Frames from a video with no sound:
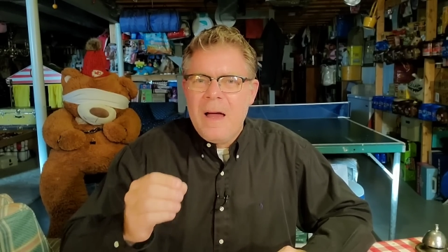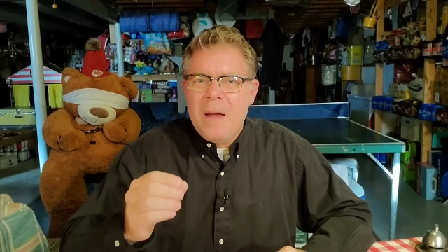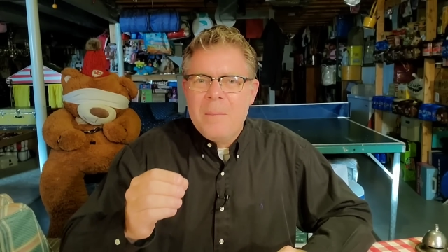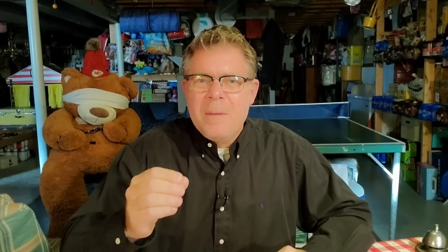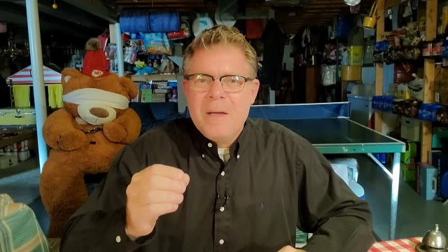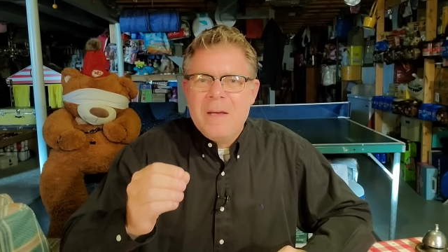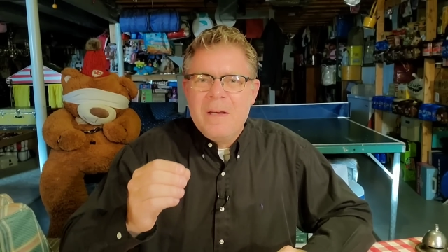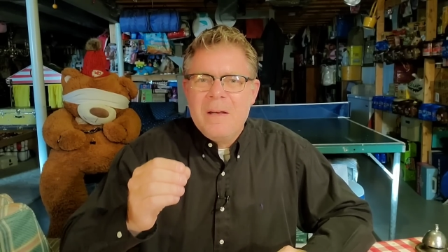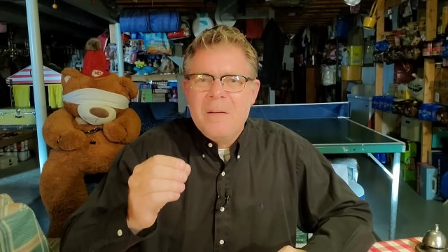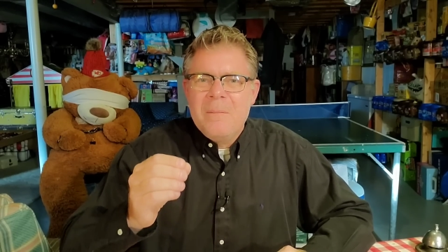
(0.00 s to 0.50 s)
I
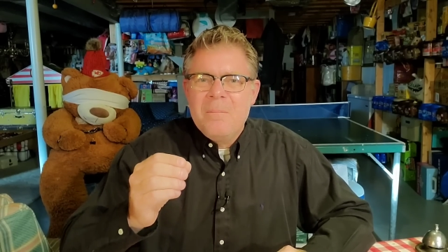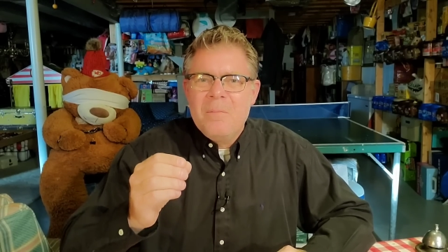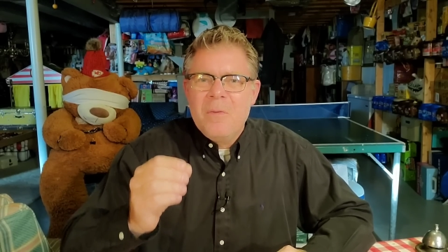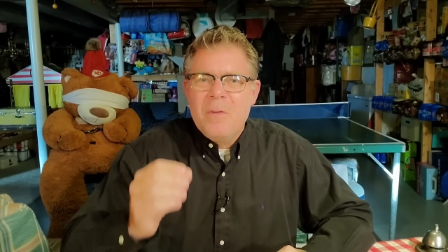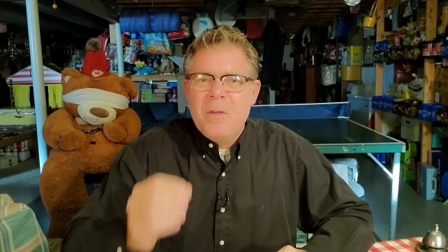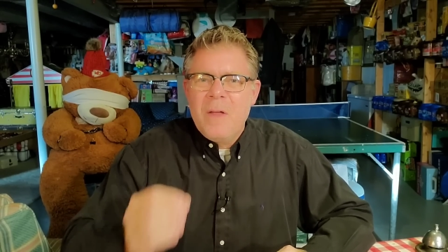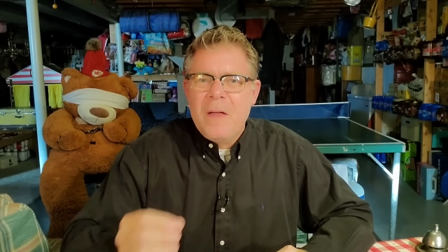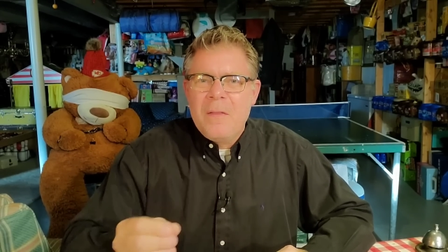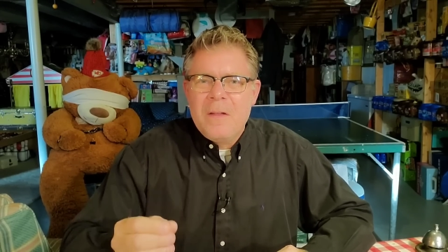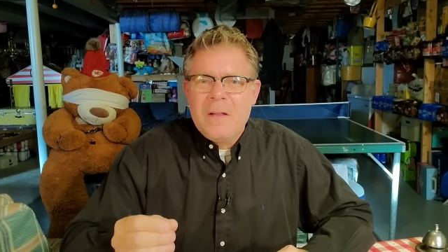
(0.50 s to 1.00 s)
mean,
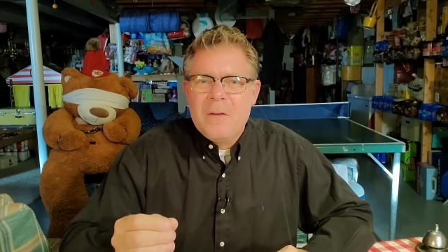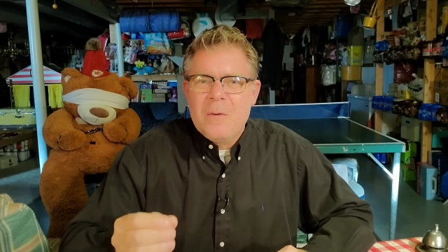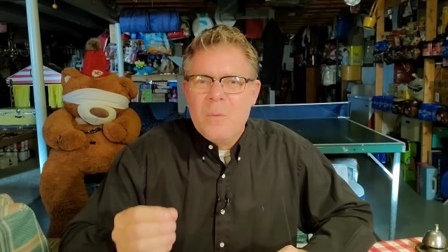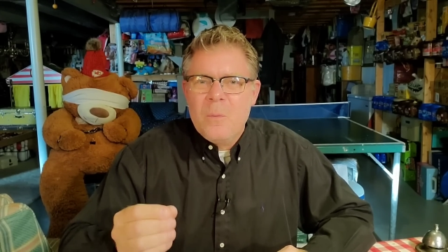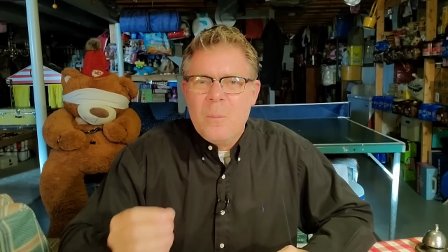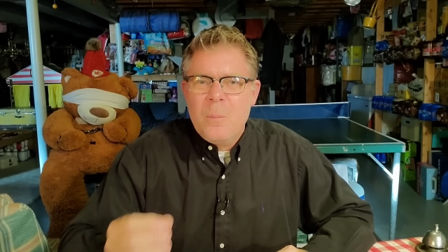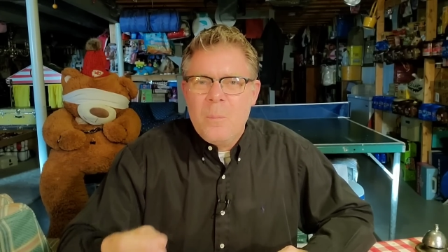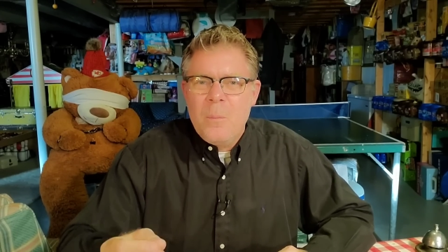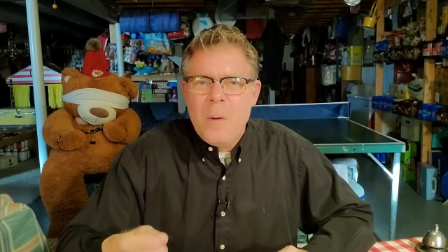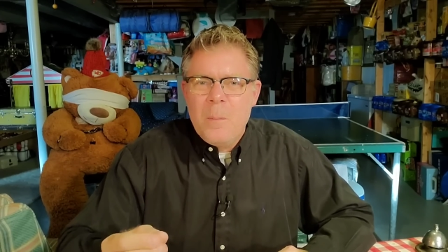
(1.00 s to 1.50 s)
I think
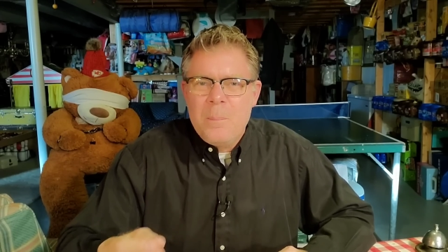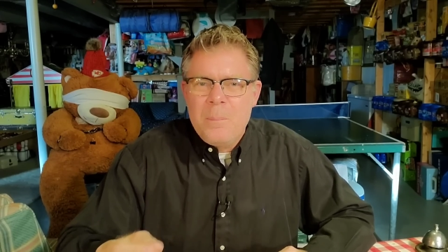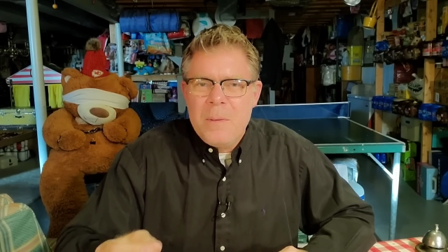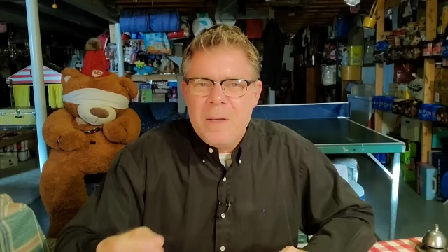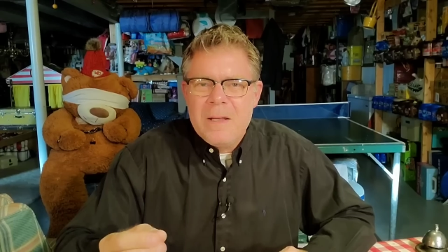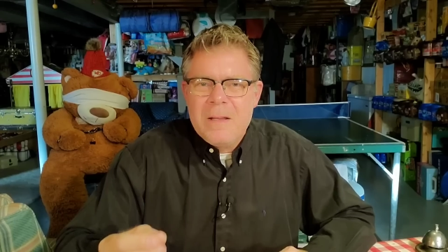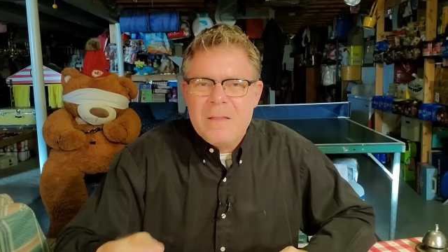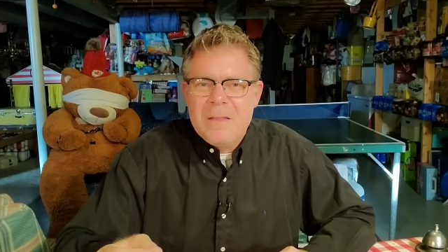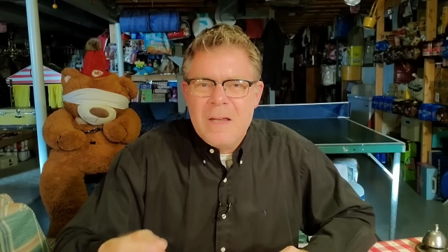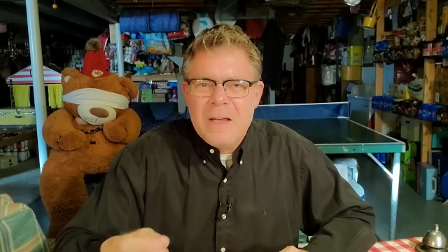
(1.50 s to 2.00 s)
a
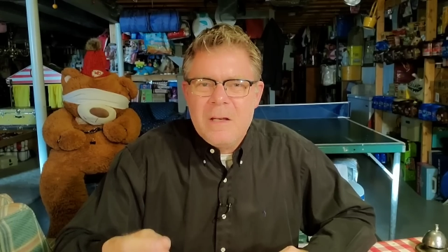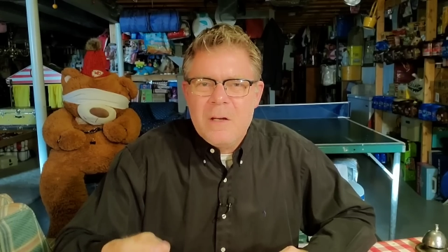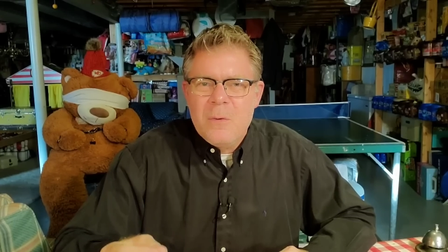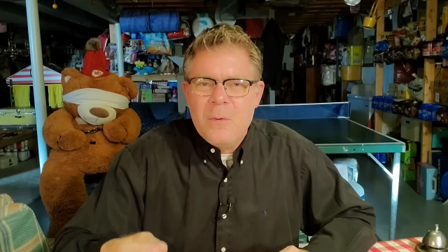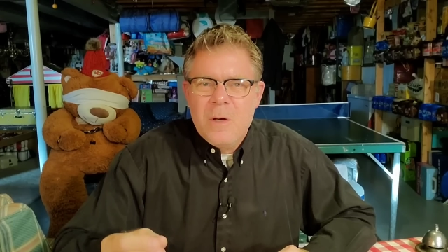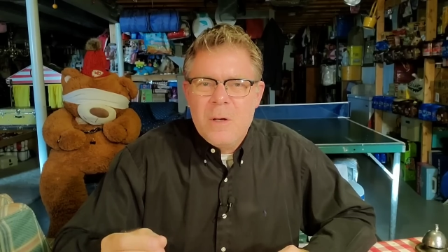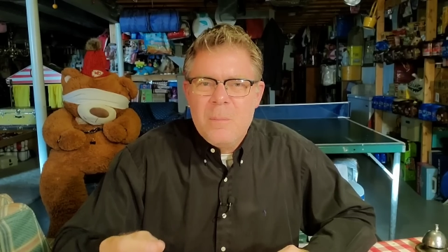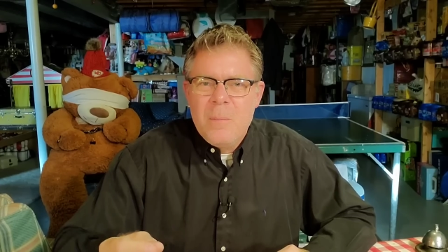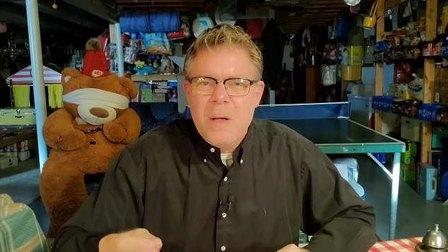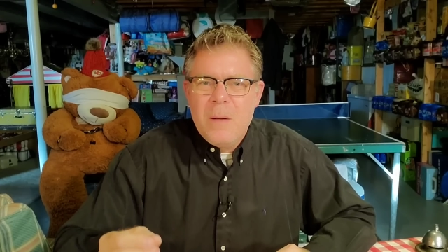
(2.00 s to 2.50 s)
big thing to
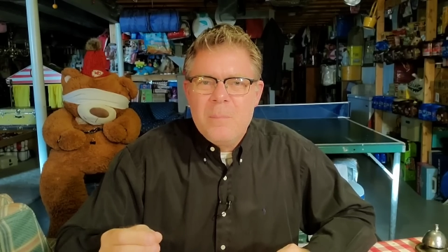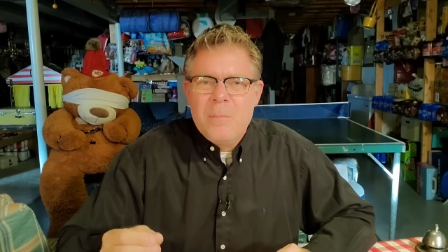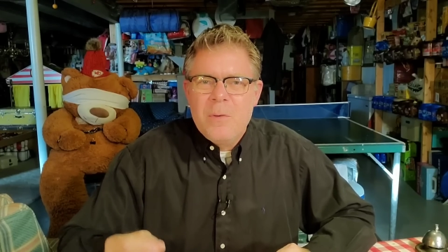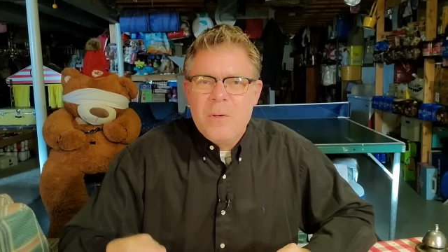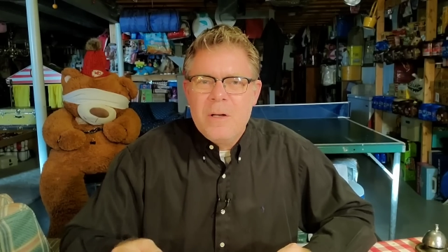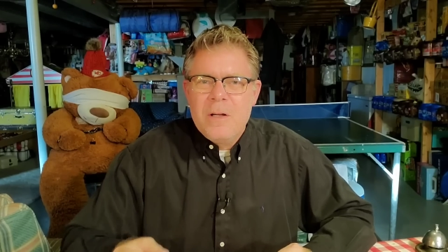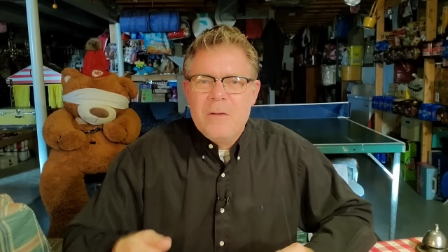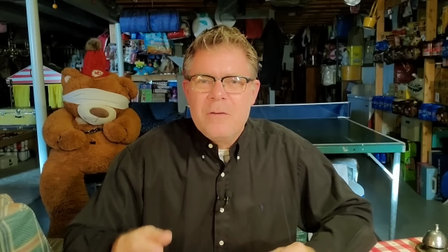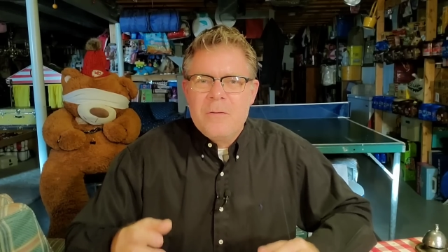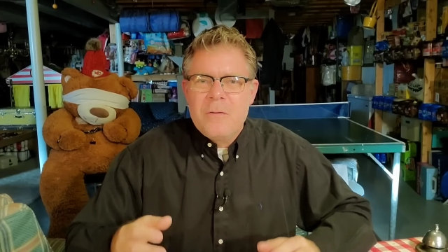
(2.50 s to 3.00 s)

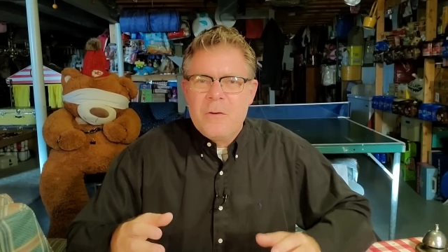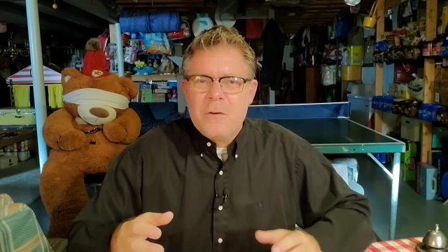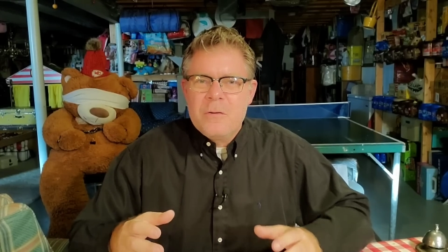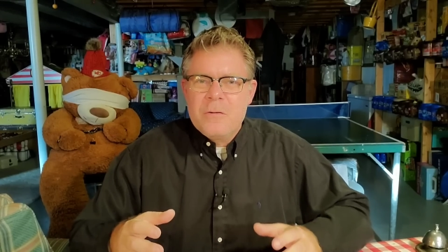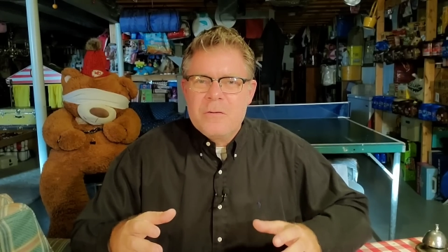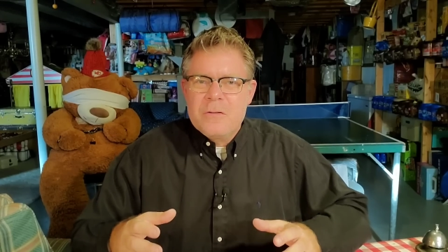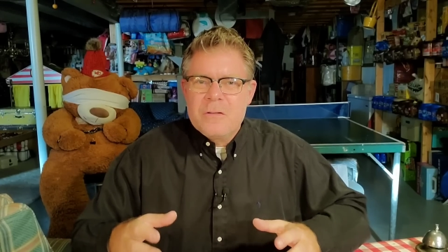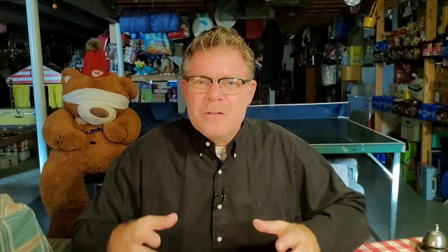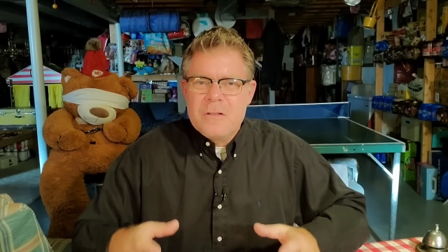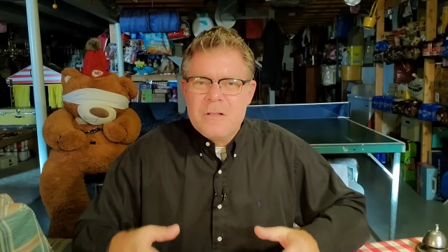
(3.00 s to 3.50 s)
remember is
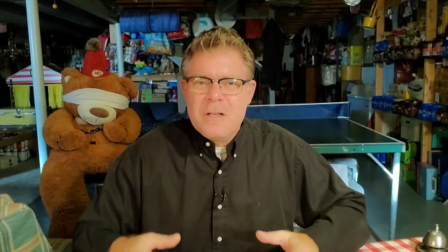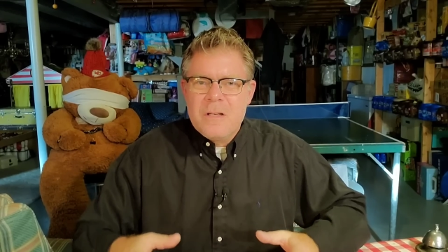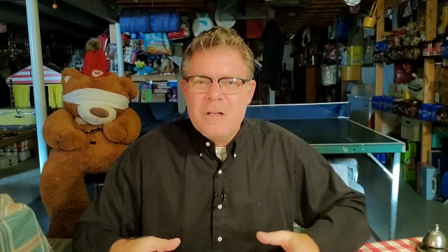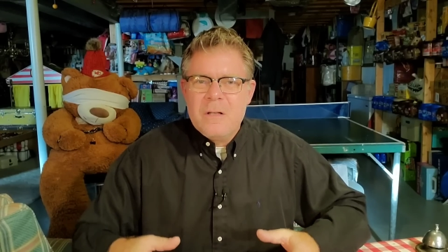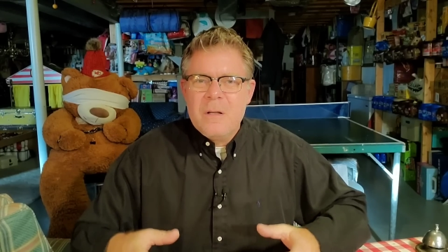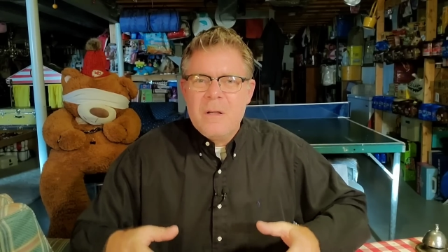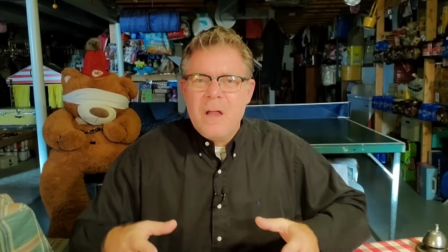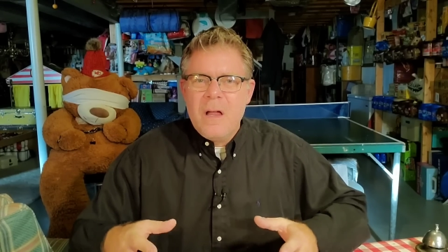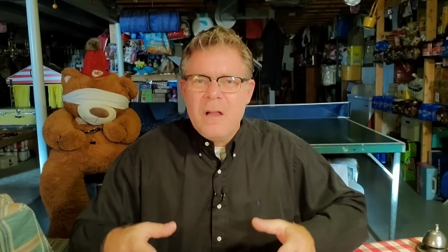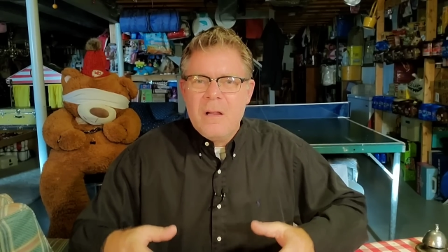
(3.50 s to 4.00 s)
there's still